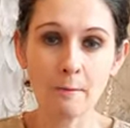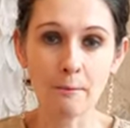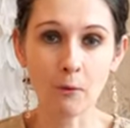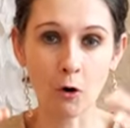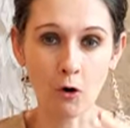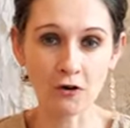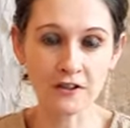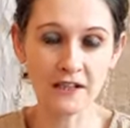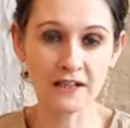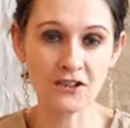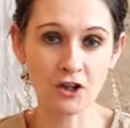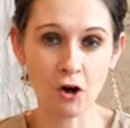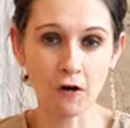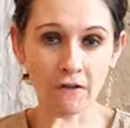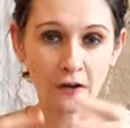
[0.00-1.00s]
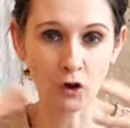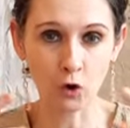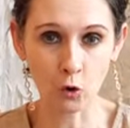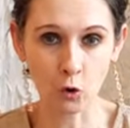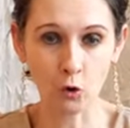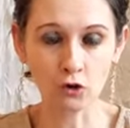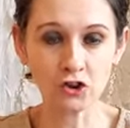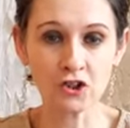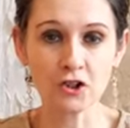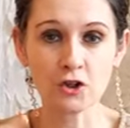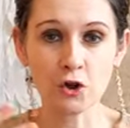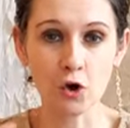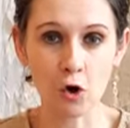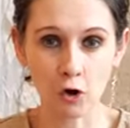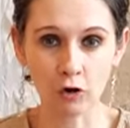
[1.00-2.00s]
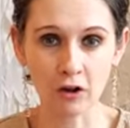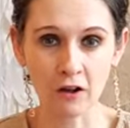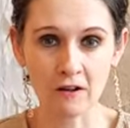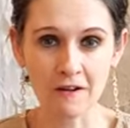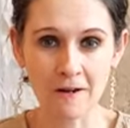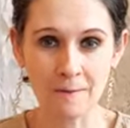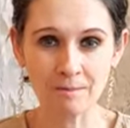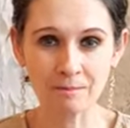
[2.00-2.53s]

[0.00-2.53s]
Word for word: but it's got the gorgeous colour